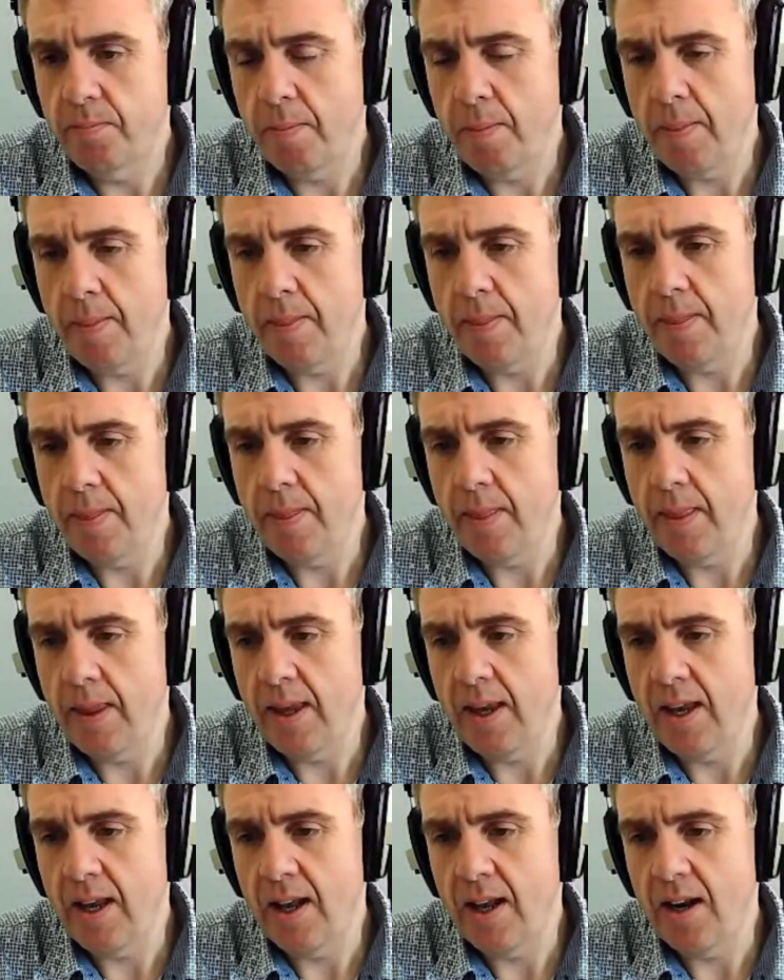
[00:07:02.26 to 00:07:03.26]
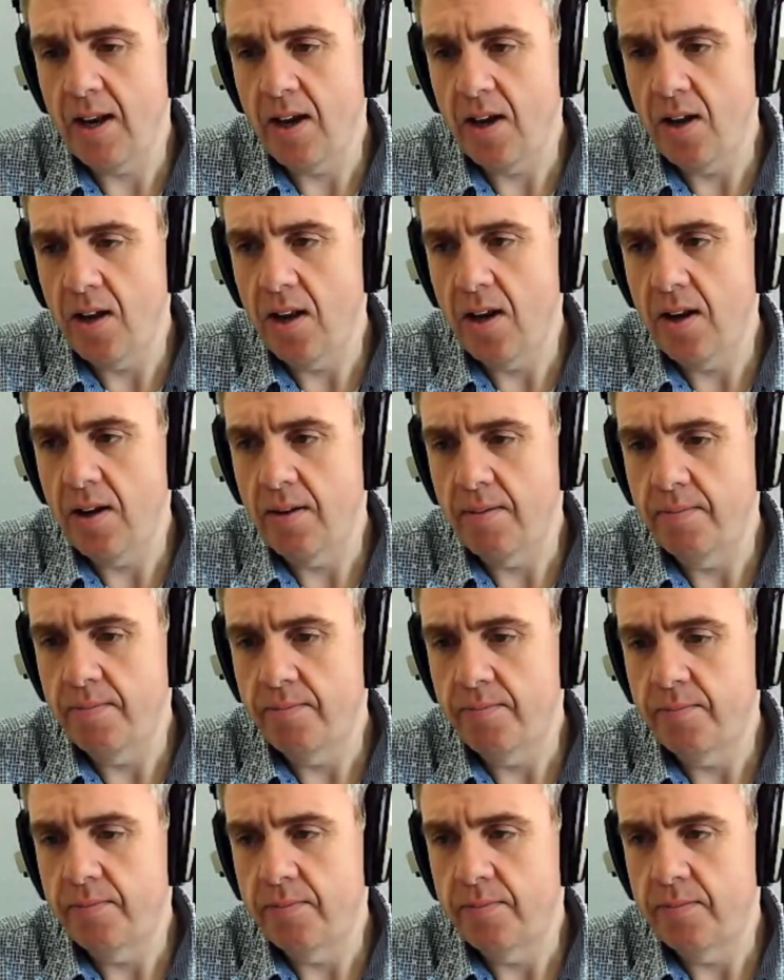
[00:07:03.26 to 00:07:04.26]

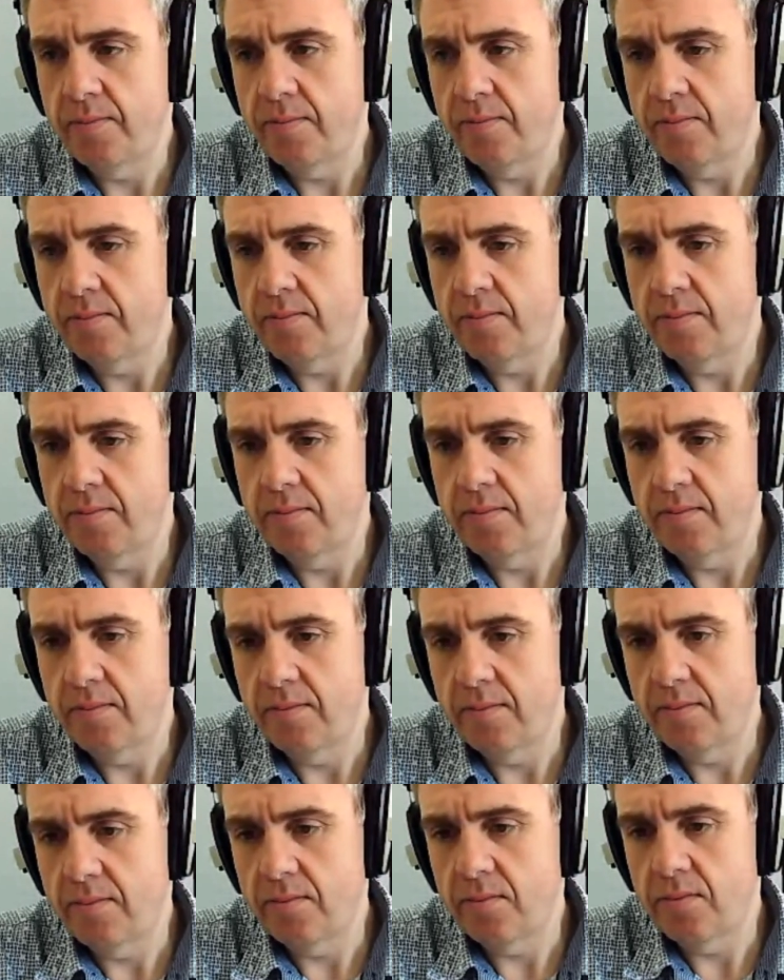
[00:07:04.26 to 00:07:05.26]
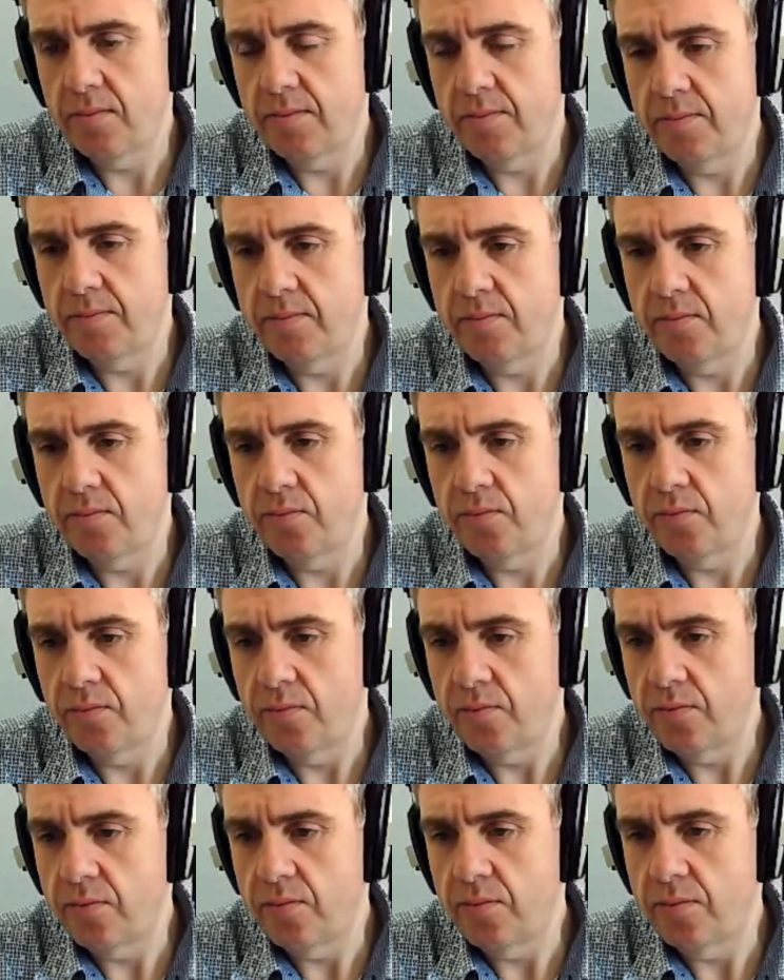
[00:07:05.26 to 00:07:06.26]

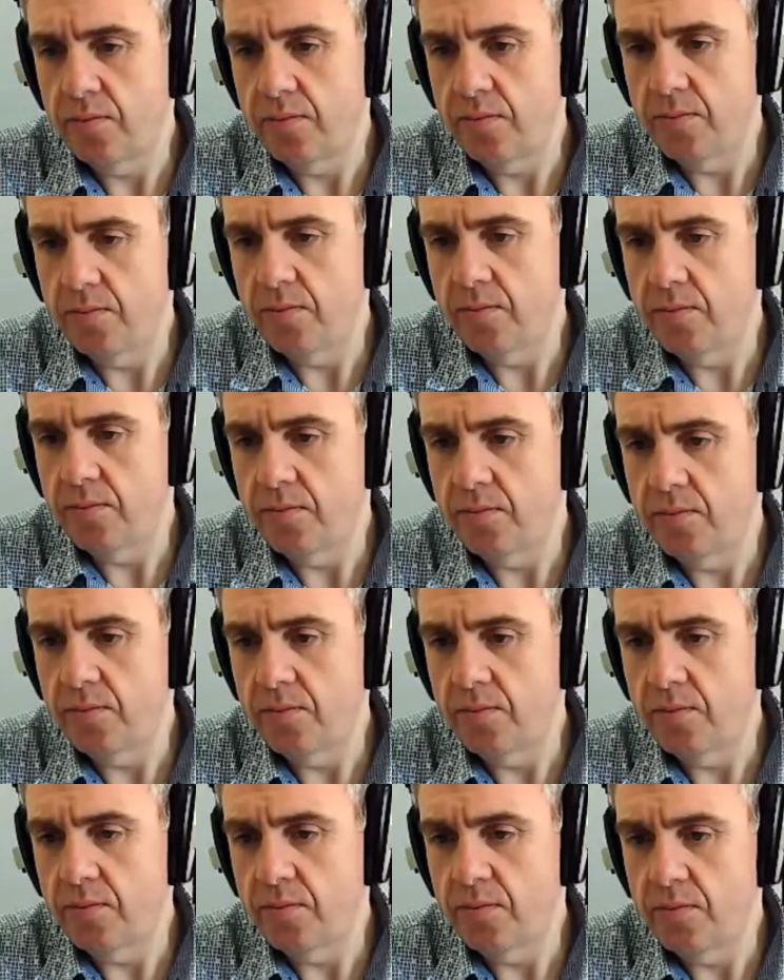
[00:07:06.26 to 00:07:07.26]
(silent)